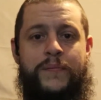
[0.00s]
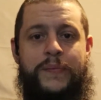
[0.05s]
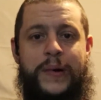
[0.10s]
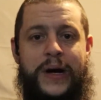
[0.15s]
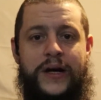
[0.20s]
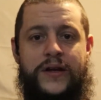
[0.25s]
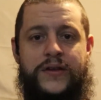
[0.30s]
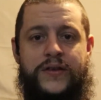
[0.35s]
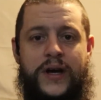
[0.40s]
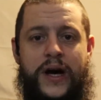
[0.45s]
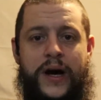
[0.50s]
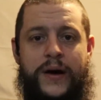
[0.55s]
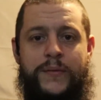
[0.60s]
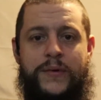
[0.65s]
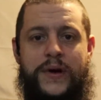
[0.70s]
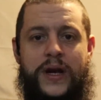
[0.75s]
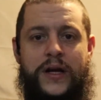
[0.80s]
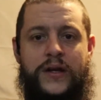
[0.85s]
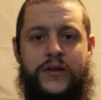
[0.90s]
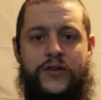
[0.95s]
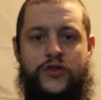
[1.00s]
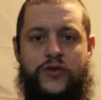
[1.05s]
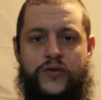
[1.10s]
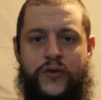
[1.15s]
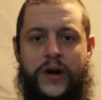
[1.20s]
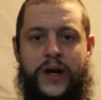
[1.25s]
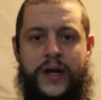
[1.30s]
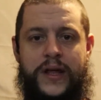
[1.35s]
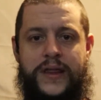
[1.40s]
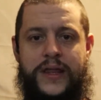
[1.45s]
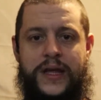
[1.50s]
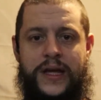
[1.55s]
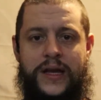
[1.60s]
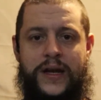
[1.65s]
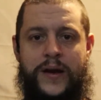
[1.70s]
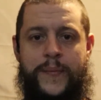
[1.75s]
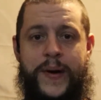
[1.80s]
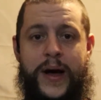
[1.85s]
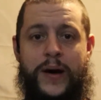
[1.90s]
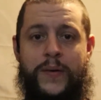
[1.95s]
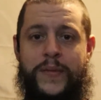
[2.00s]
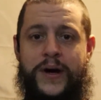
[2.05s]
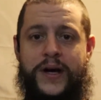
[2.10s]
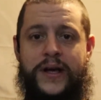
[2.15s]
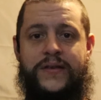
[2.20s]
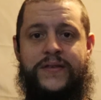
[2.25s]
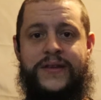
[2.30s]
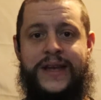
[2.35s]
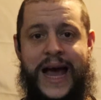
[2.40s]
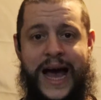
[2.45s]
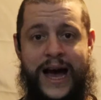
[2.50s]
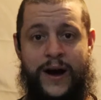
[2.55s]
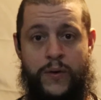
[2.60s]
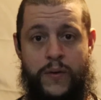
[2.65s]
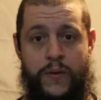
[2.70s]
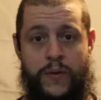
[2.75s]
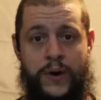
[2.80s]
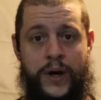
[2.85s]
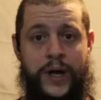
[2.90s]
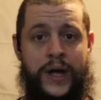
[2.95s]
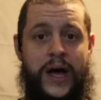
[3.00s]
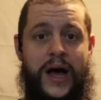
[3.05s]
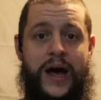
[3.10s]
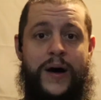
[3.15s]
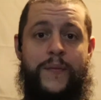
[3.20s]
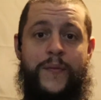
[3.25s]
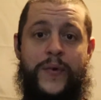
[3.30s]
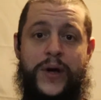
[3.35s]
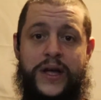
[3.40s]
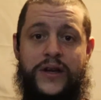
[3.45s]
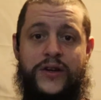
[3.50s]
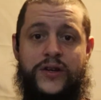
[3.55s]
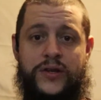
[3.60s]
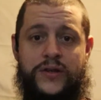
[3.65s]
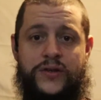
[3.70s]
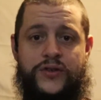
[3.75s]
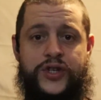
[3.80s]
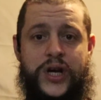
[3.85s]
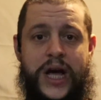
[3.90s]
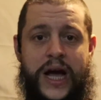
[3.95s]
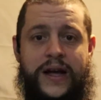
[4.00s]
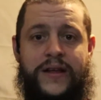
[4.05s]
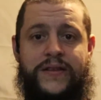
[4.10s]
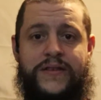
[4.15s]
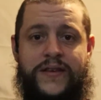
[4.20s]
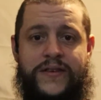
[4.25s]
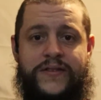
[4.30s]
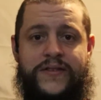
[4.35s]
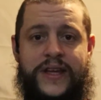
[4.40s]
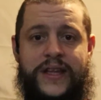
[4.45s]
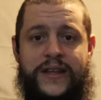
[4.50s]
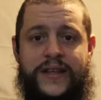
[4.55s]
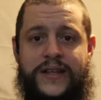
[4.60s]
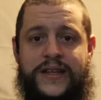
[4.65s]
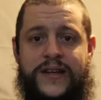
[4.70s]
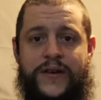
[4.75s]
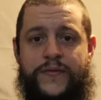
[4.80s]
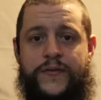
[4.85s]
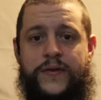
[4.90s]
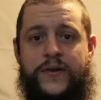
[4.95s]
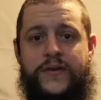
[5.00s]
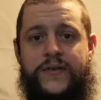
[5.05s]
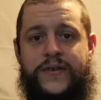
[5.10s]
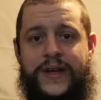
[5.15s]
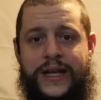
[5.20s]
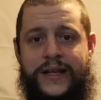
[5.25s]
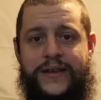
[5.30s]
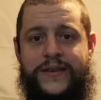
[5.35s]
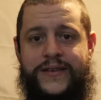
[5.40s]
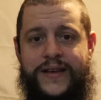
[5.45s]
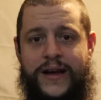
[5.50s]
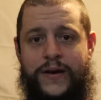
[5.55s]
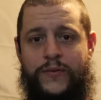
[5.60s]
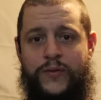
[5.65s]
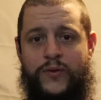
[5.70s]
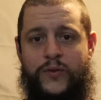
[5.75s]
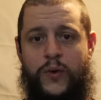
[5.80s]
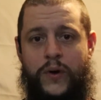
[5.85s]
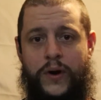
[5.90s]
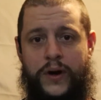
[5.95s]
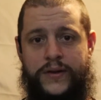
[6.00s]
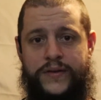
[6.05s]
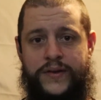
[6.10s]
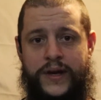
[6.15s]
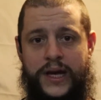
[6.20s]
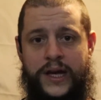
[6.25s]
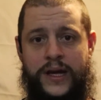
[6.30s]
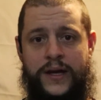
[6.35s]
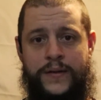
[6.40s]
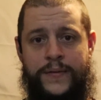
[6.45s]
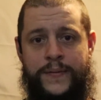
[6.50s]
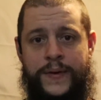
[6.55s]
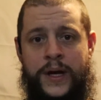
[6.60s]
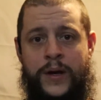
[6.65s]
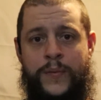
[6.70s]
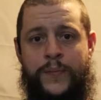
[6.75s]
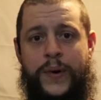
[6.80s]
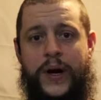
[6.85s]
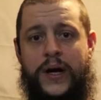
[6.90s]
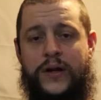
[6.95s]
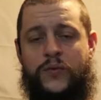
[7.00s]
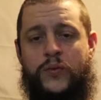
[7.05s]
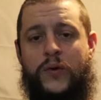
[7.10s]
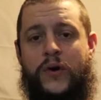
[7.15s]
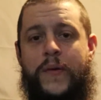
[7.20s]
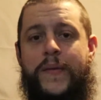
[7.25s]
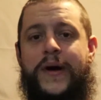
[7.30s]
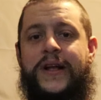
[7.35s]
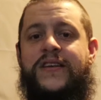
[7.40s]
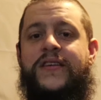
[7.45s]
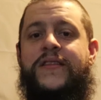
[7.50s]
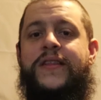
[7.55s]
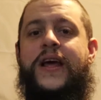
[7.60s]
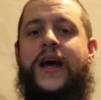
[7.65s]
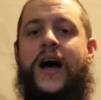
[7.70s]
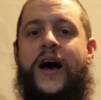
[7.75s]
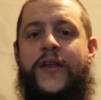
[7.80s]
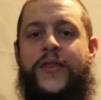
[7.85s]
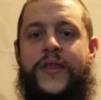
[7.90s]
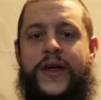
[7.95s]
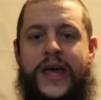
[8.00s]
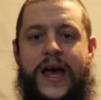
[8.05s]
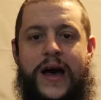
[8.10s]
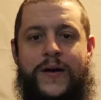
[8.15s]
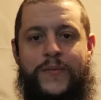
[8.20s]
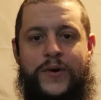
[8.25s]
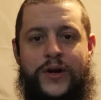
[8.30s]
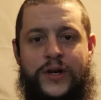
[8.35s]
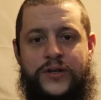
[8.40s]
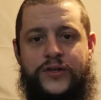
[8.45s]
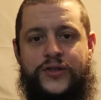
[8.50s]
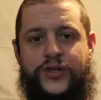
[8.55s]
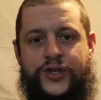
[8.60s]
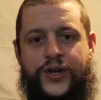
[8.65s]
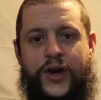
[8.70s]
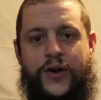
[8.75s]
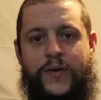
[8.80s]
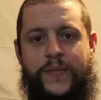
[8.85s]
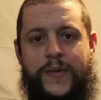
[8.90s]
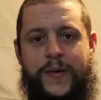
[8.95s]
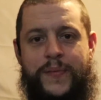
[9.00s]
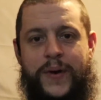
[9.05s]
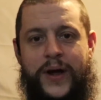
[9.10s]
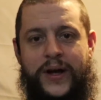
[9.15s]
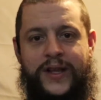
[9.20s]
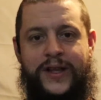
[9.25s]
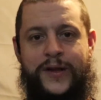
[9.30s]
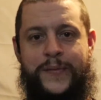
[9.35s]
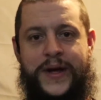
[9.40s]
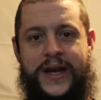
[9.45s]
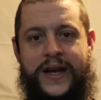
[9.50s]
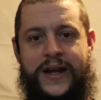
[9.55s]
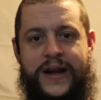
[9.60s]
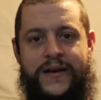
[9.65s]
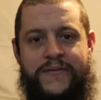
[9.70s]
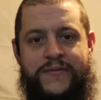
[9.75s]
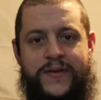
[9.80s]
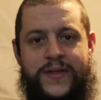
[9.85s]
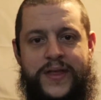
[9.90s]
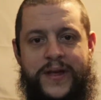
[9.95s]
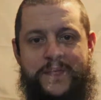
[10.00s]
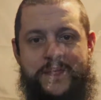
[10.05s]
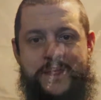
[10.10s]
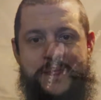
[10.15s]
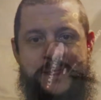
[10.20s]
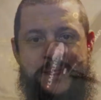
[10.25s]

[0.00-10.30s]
But I would like to try the lapel mics now, and we can check to see the difference in sound quality. But we'll go back to the other camera to show you me plugging them in and everything.